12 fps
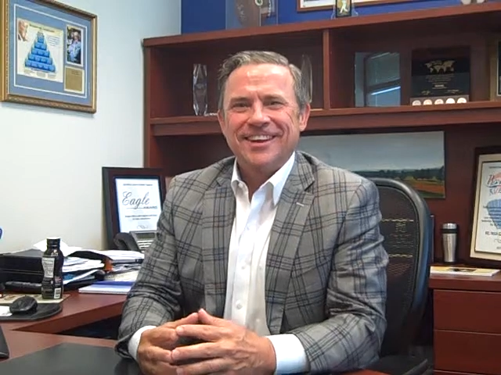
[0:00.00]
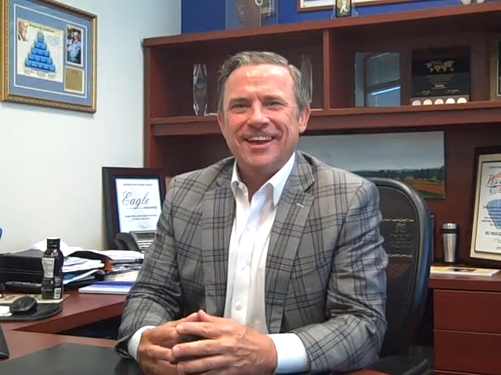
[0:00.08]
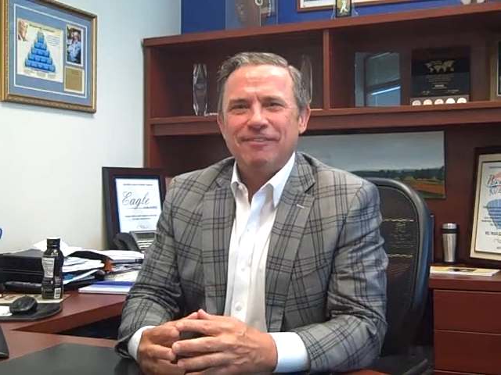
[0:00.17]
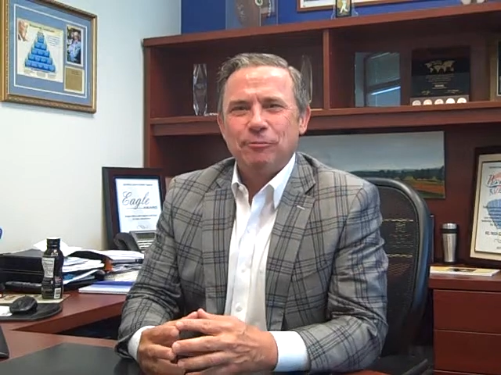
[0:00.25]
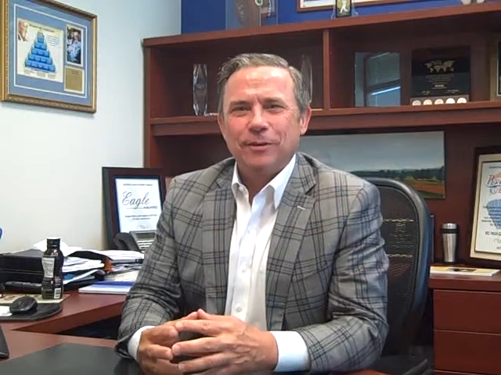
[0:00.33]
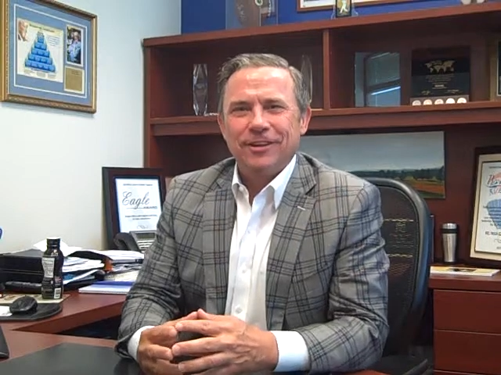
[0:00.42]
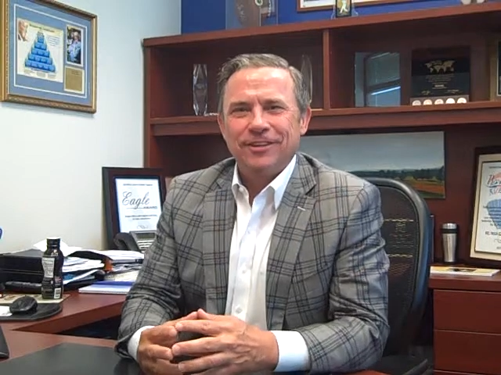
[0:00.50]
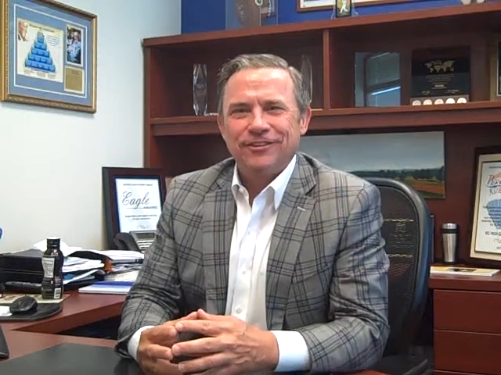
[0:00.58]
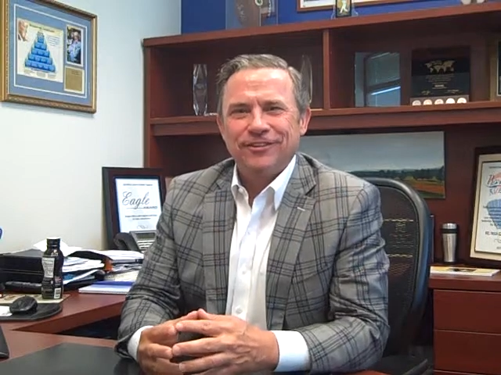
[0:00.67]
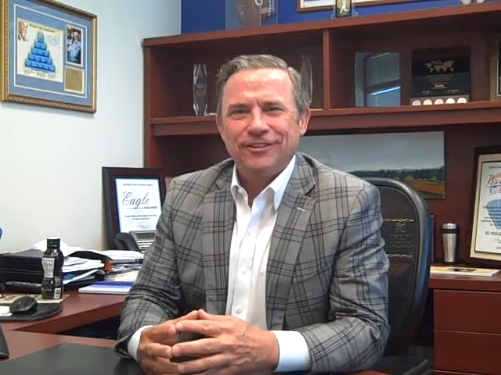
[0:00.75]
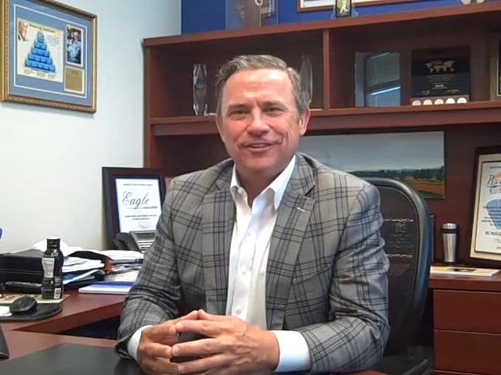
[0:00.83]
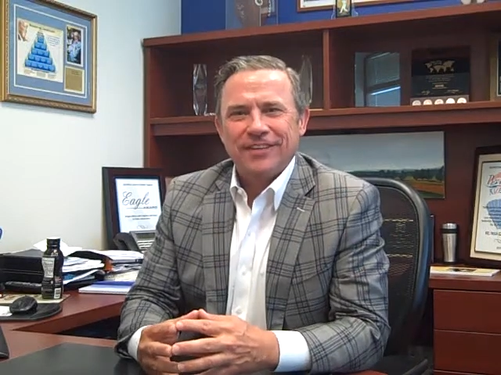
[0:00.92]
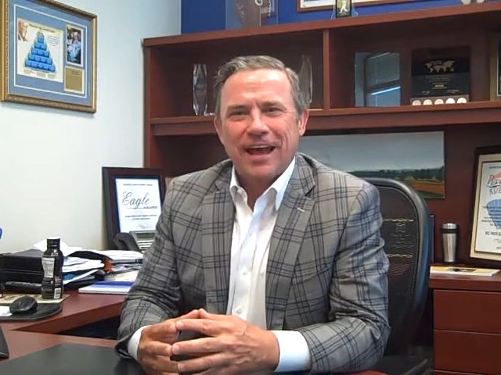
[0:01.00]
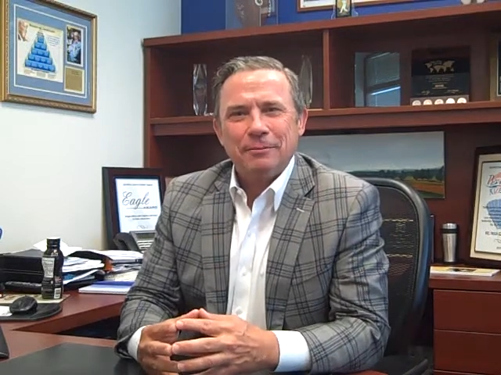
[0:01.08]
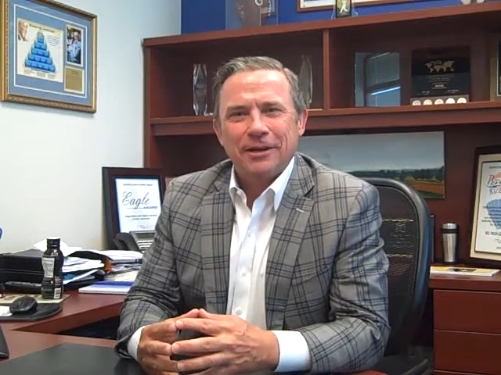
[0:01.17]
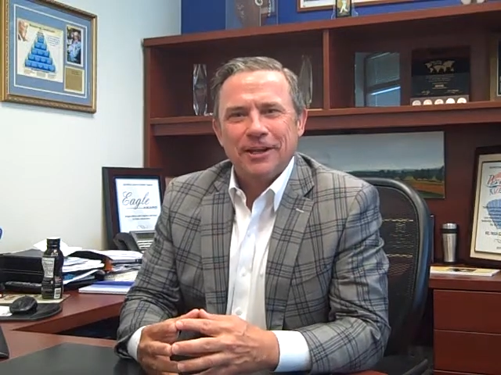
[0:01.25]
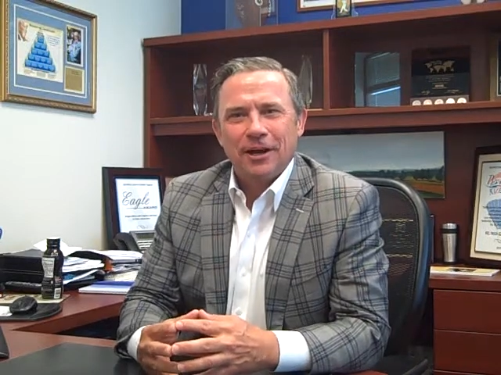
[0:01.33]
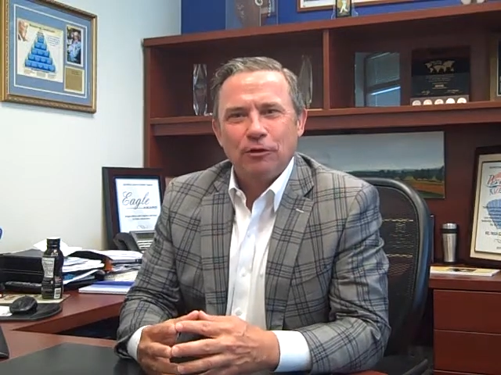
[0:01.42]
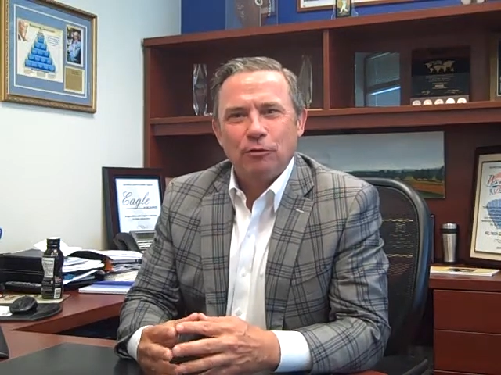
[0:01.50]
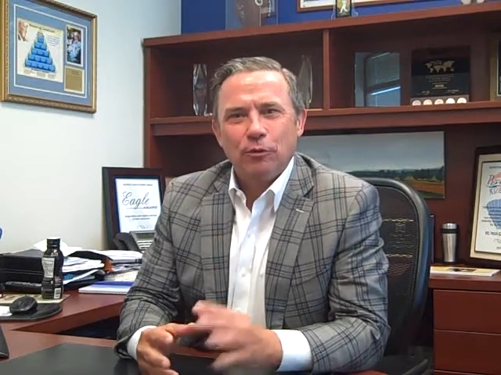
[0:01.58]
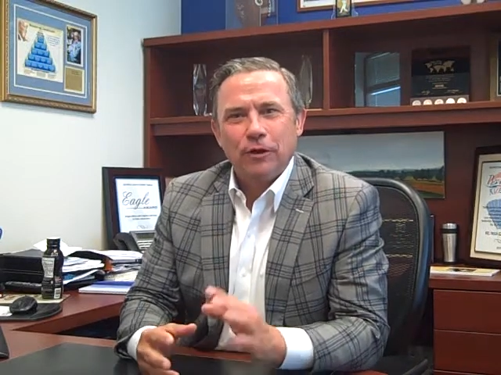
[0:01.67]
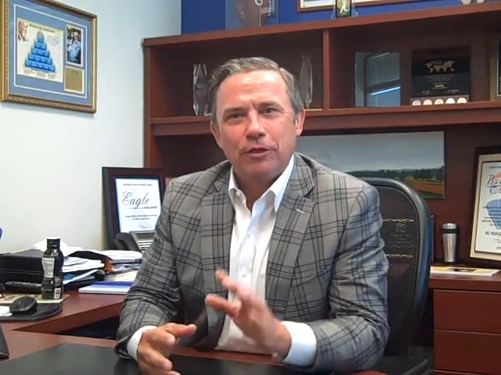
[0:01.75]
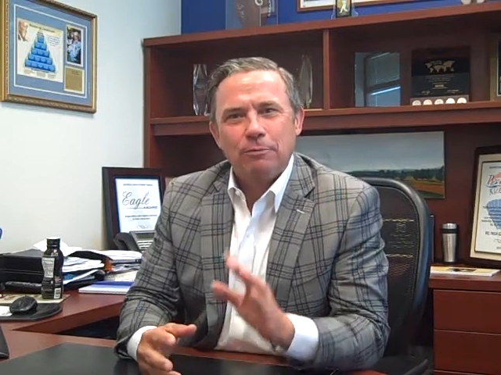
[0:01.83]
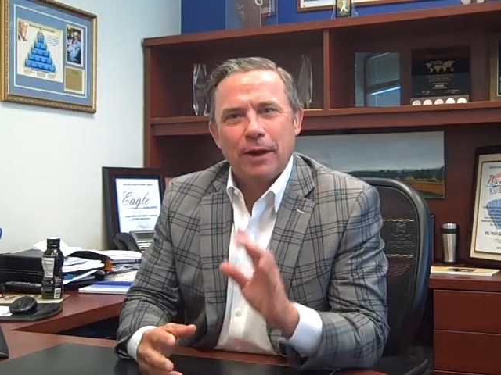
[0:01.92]
Hey everybody, this is Scott MacDonald
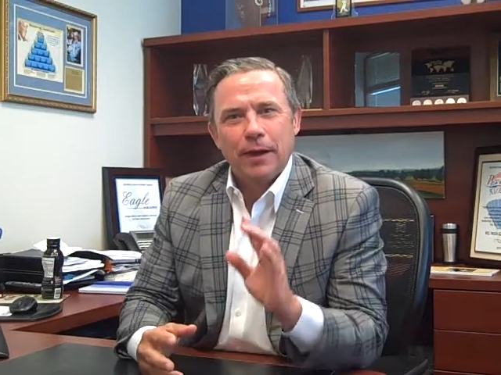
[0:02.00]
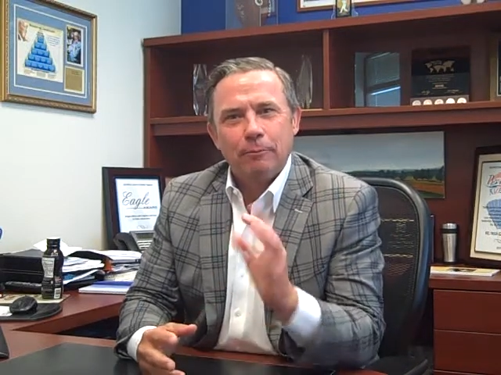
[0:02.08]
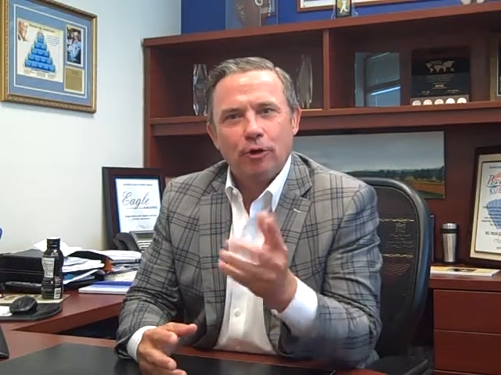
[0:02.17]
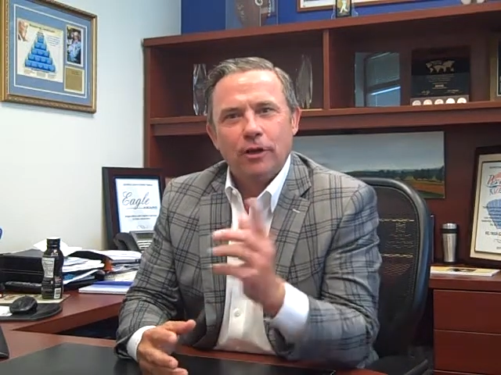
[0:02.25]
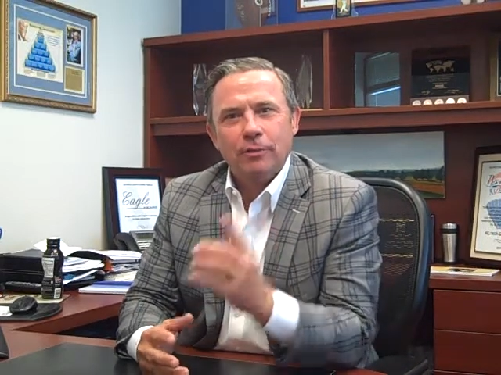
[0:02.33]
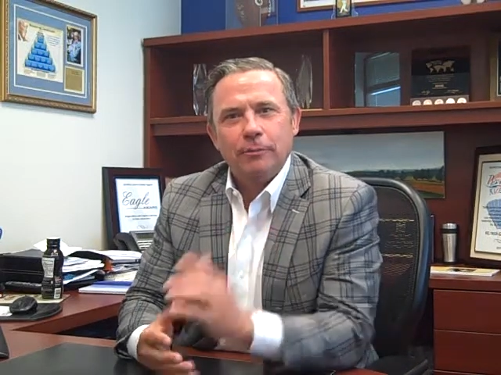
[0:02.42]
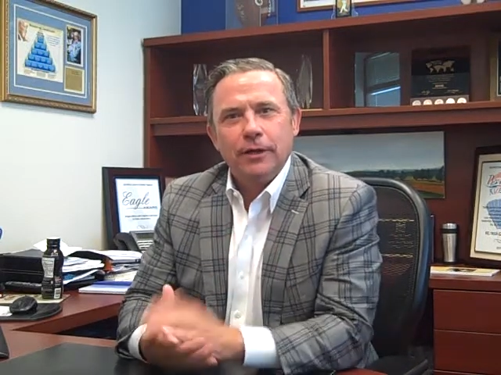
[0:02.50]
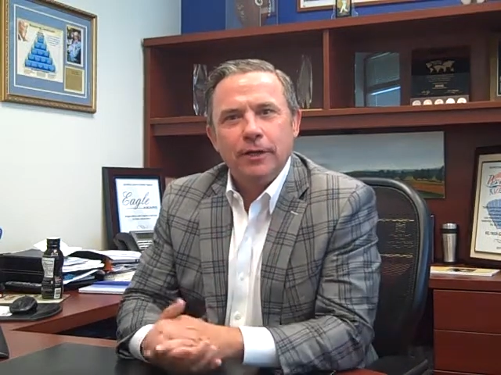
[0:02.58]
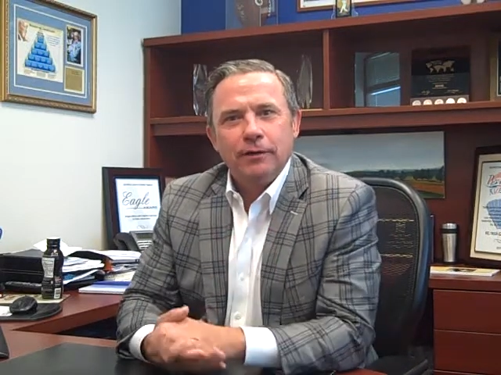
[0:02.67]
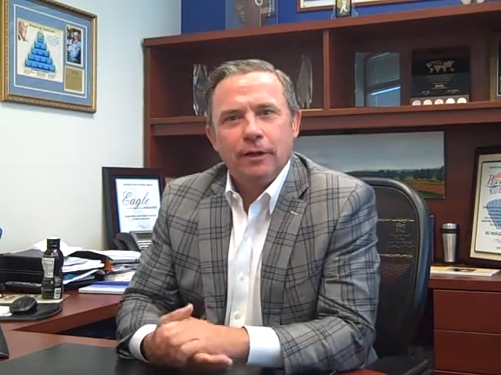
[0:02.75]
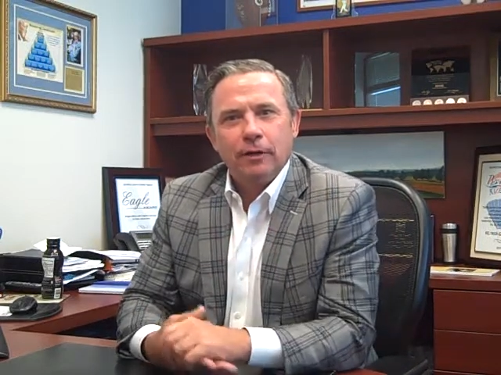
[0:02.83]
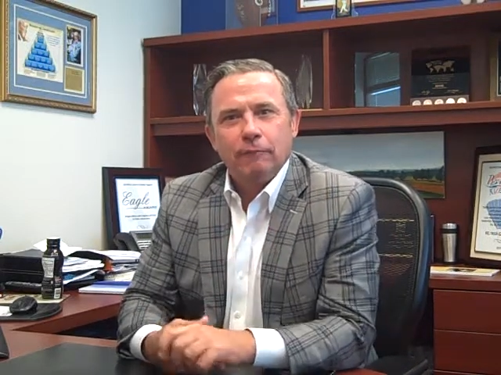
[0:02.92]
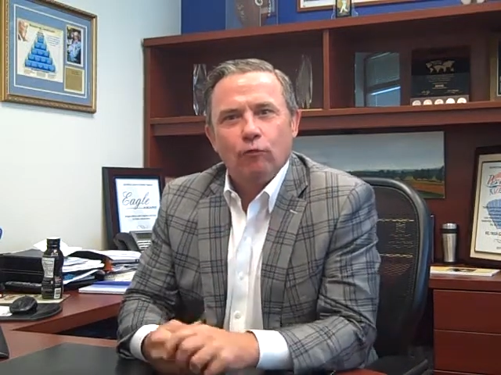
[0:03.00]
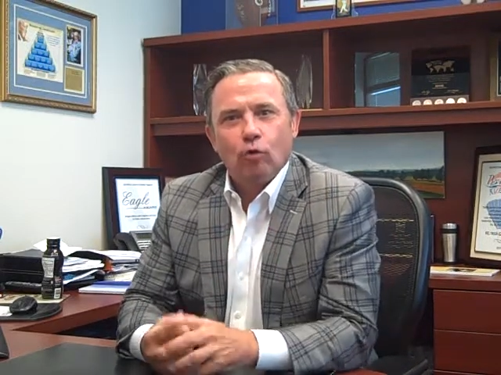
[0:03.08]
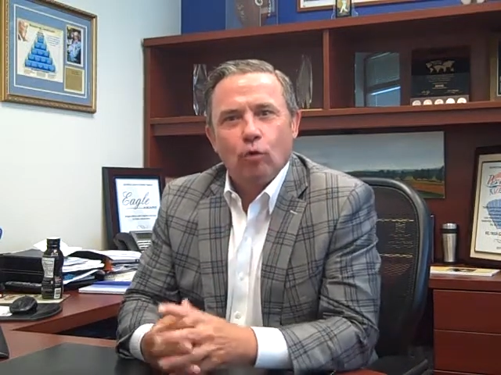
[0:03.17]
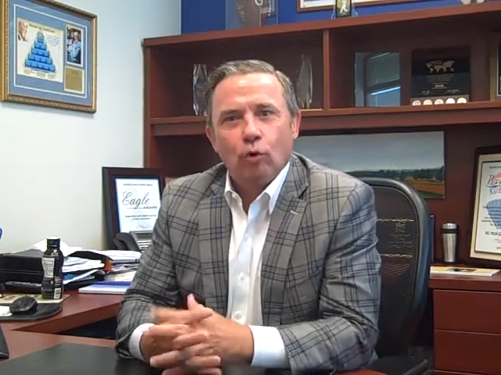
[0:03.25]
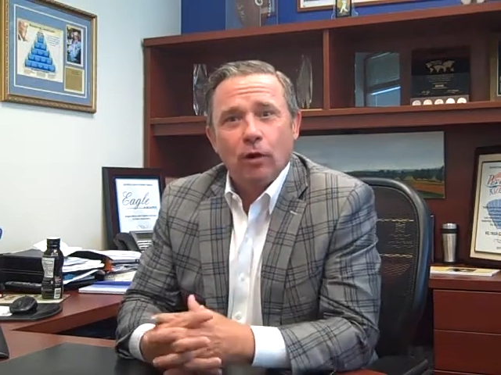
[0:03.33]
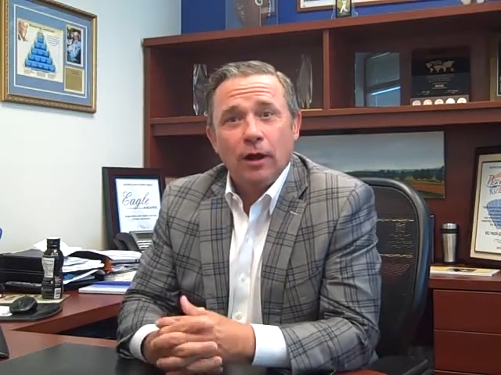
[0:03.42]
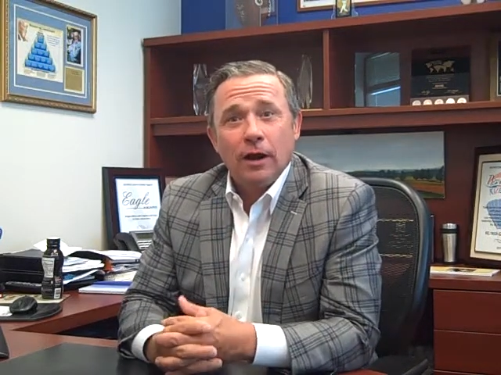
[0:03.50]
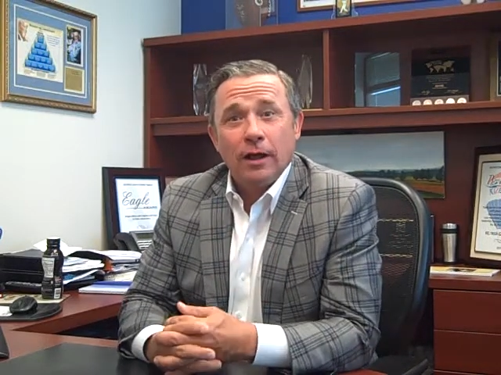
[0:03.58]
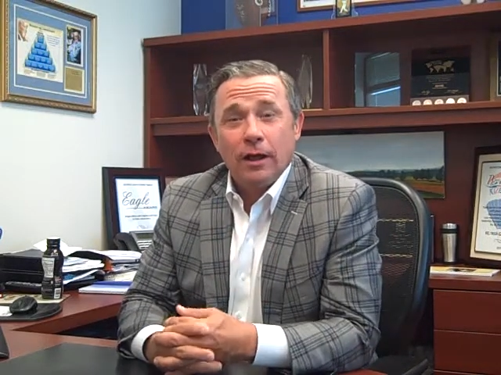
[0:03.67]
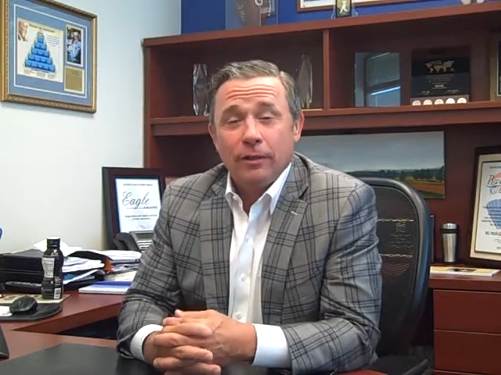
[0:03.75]
with my Market Minute for